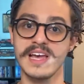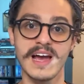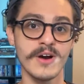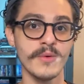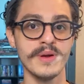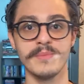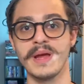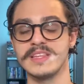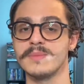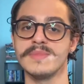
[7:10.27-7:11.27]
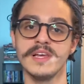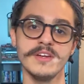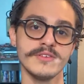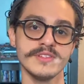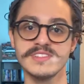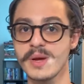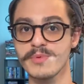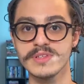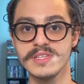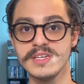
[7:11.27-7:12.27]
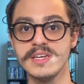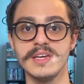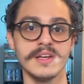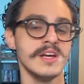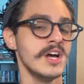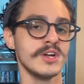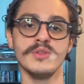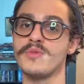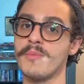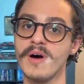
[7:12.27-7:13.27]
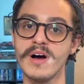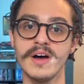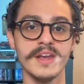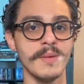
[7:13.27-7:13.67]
out and paint them later separately and glue them on.